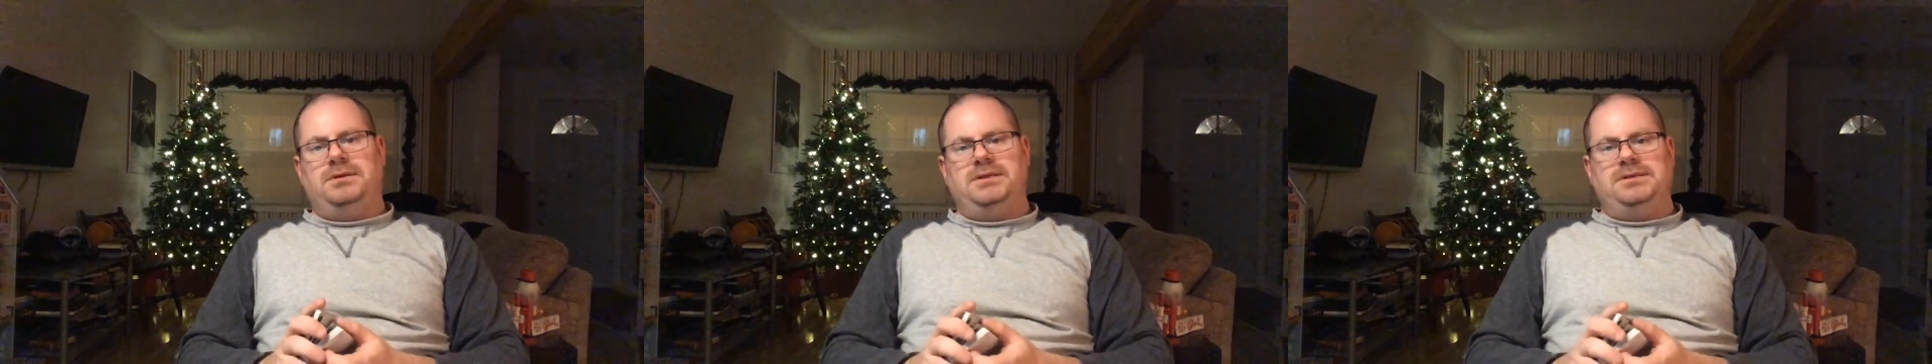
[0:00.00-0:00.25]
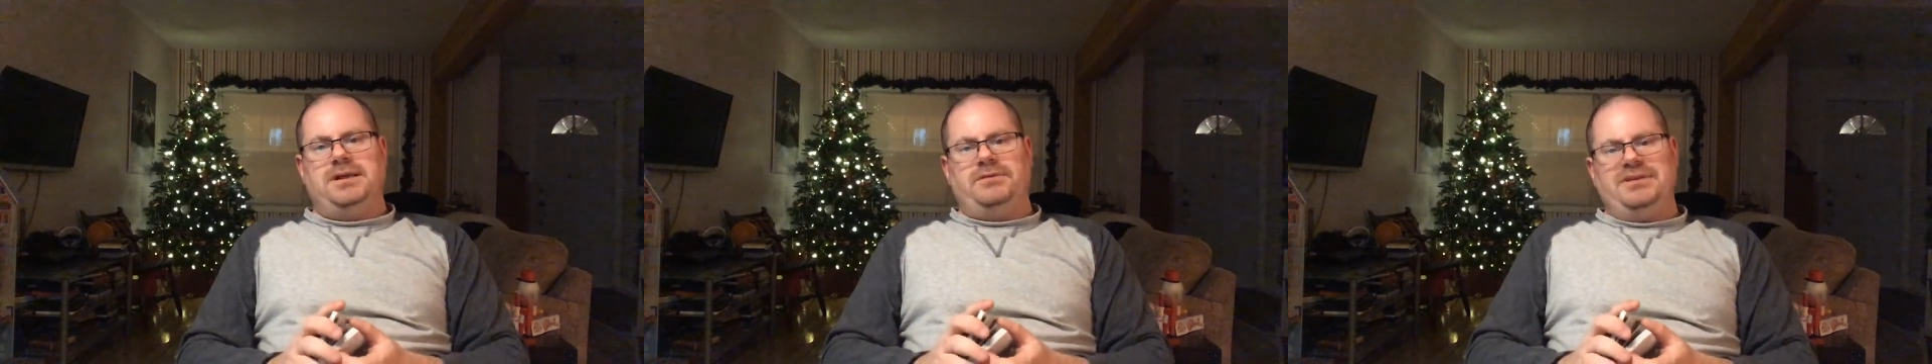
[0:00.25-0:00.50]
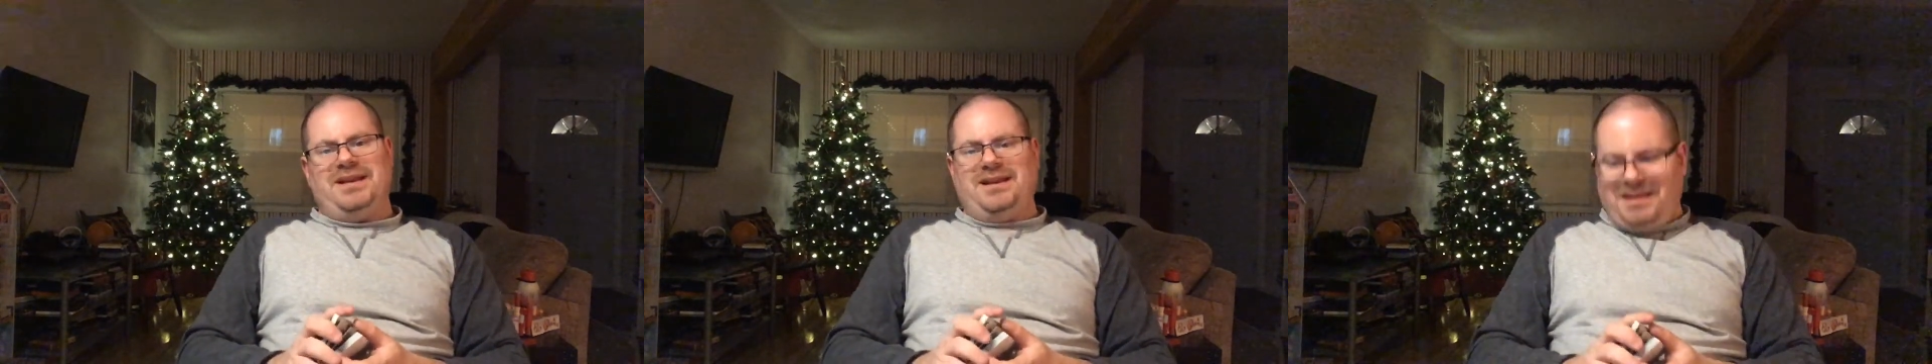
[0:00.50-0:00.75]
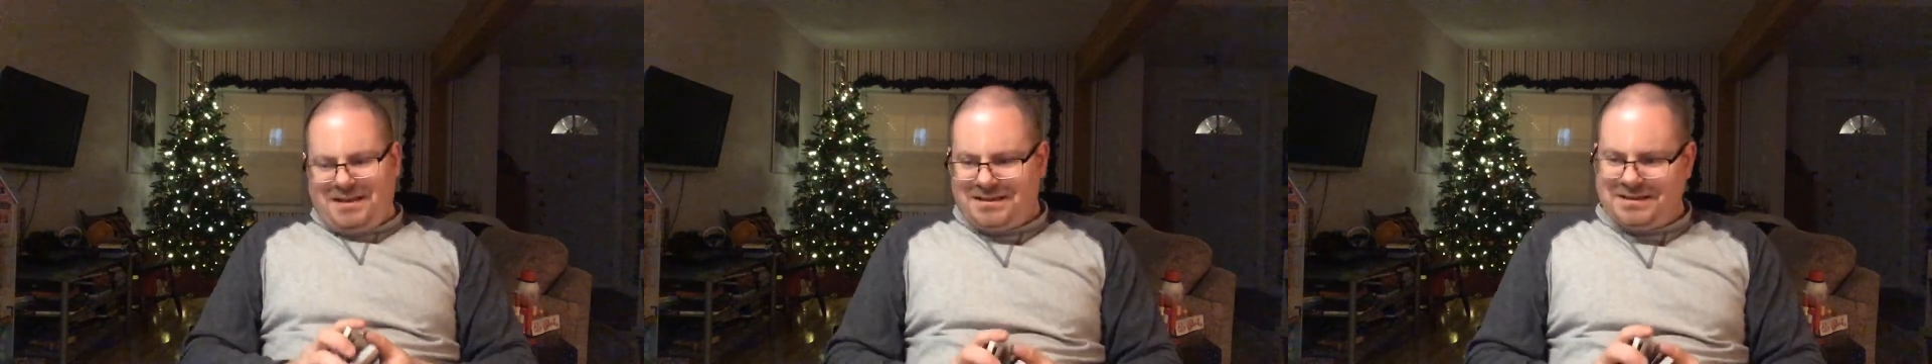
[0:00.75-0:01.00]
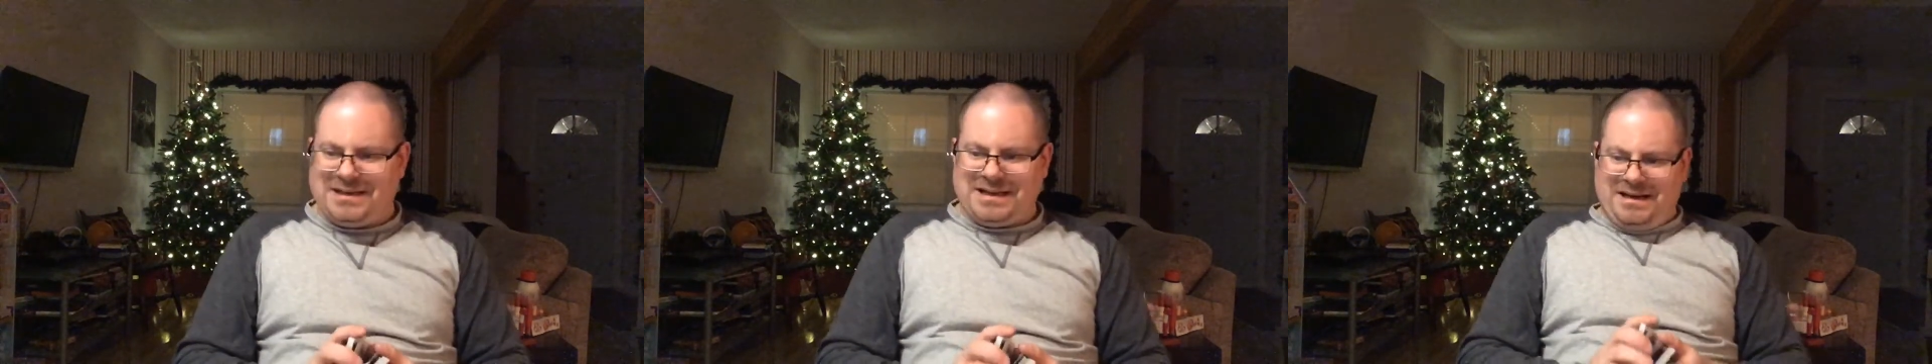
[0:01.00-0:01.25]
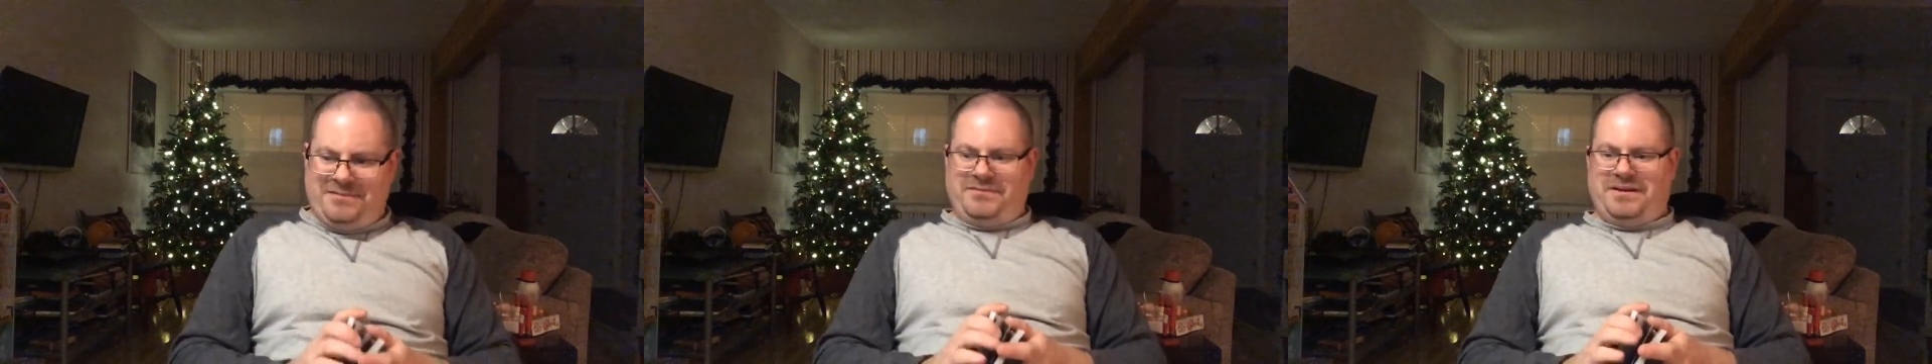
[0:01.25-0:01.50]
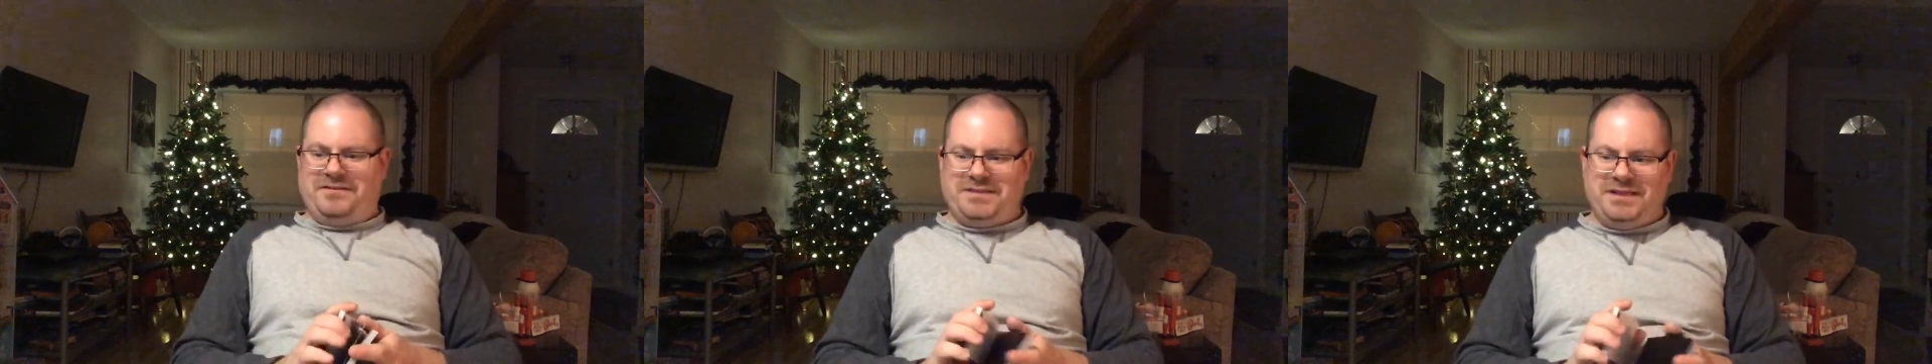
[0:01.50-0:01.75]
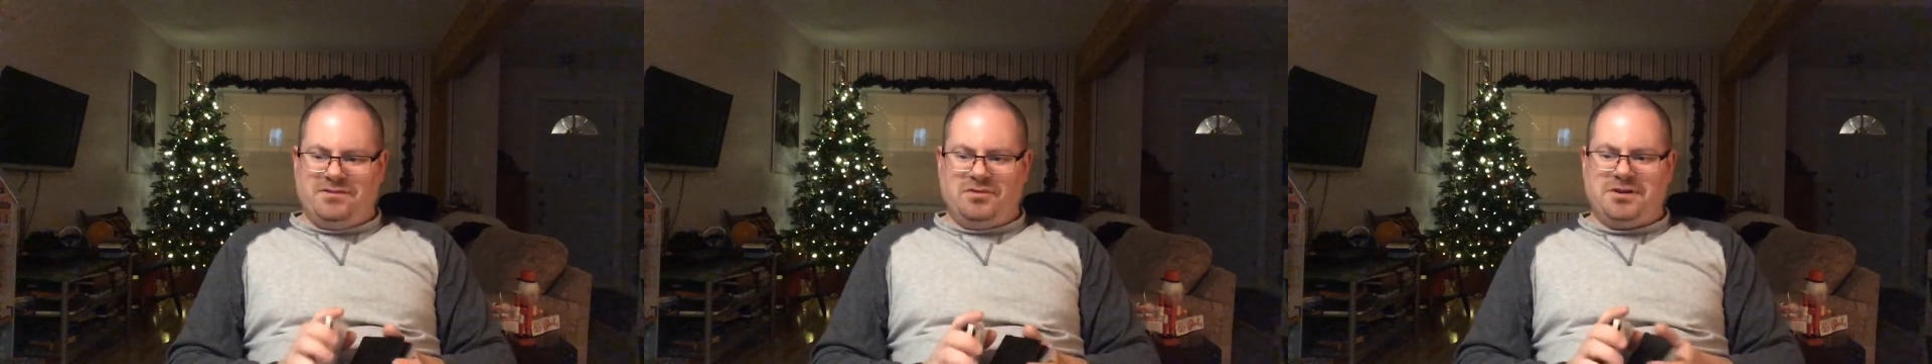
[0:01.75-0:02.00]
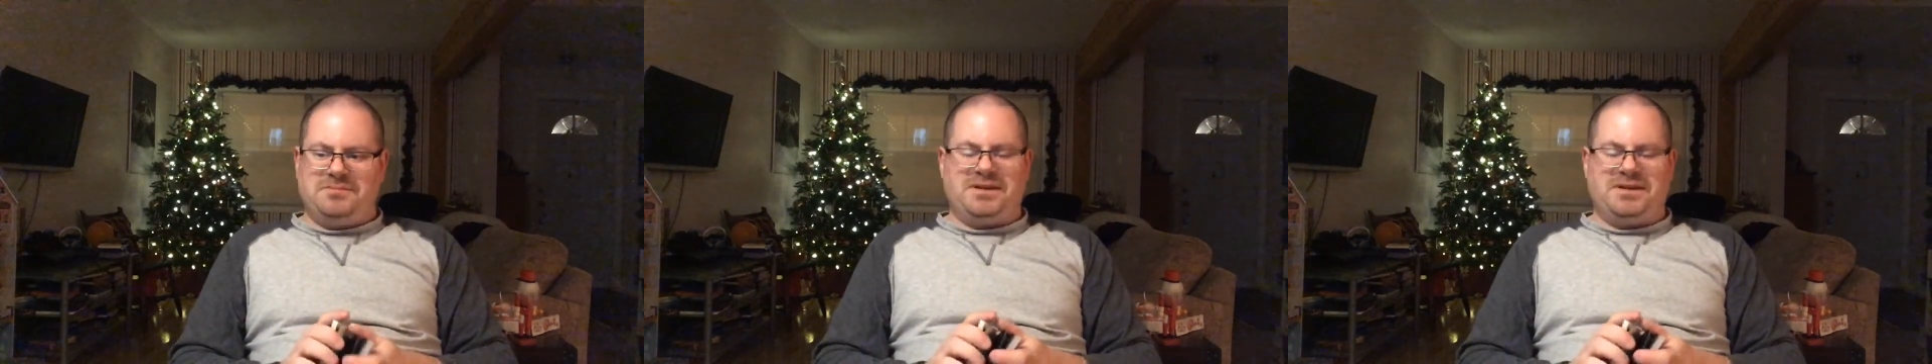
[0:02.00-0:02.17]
Is that what that gets? I've I've seen it written,